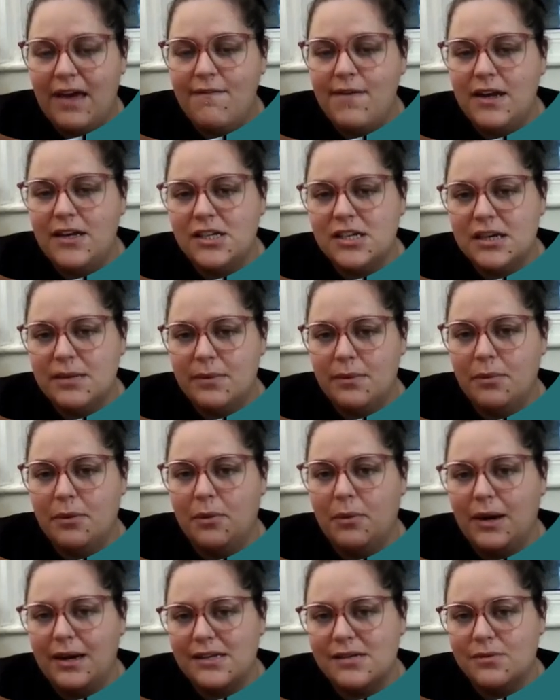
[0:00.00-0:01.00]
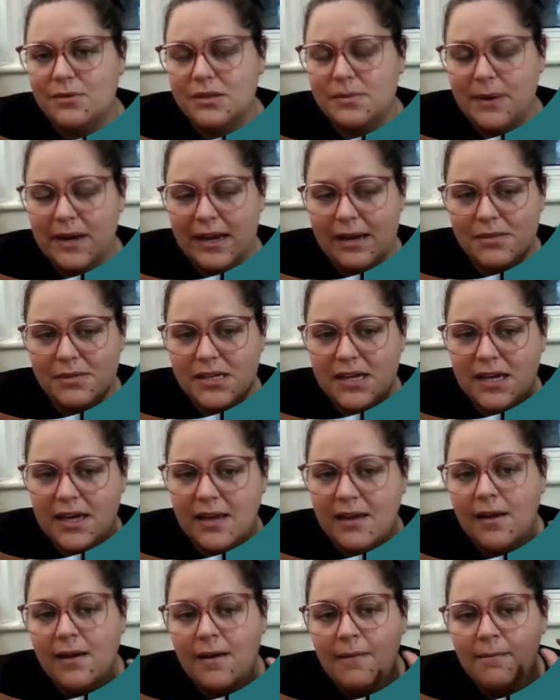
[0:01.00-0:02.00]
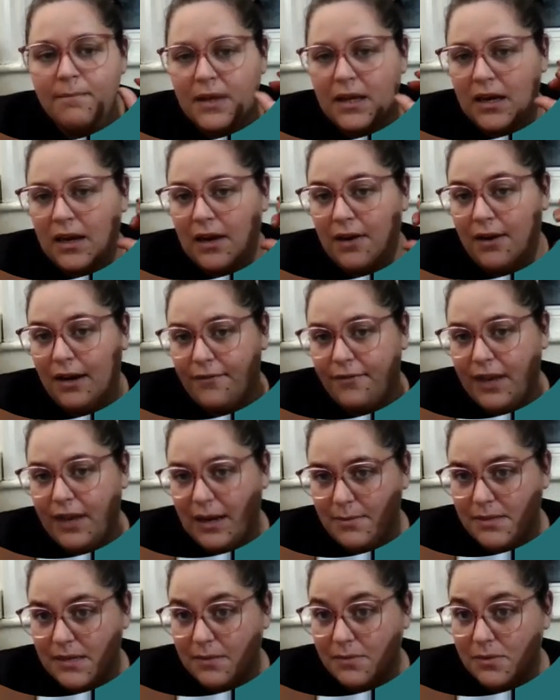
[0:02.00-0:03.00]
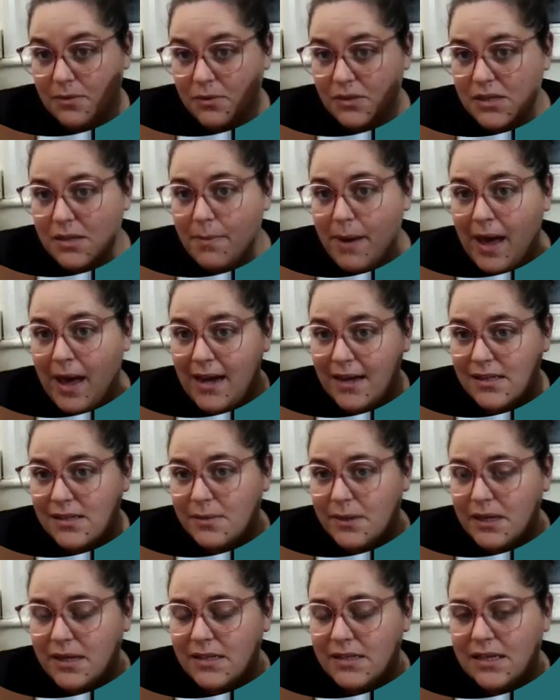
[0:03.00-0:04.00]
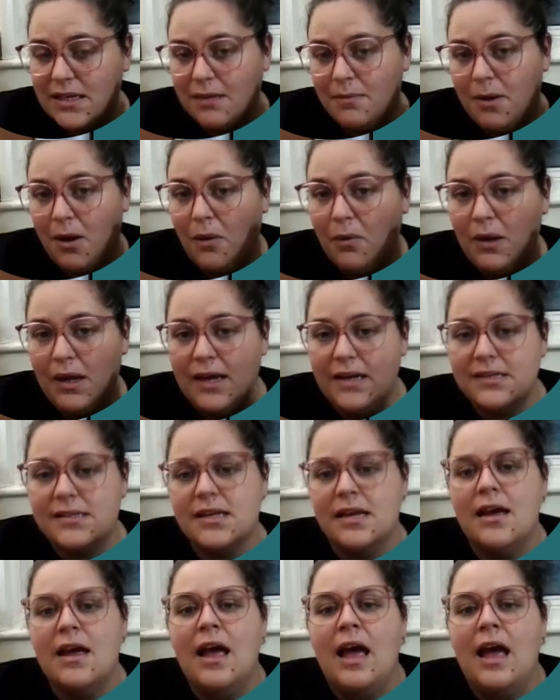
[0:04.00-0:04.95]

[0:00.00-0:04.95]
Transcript: Eventually we want to work towards being able to, you know, lift the lips up towards the back so we can see the molars.